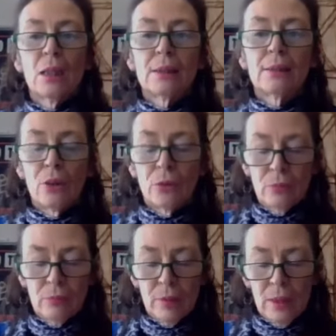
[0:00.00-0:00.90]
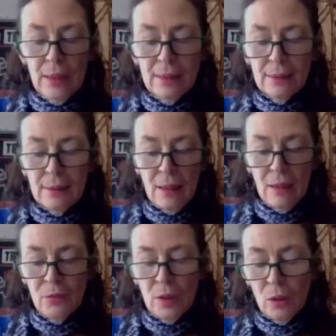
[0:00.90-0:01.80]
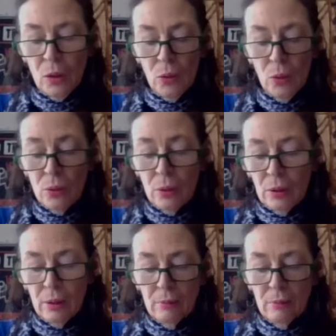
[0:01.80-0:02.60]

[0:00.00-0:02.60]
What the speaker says: So let's have a look.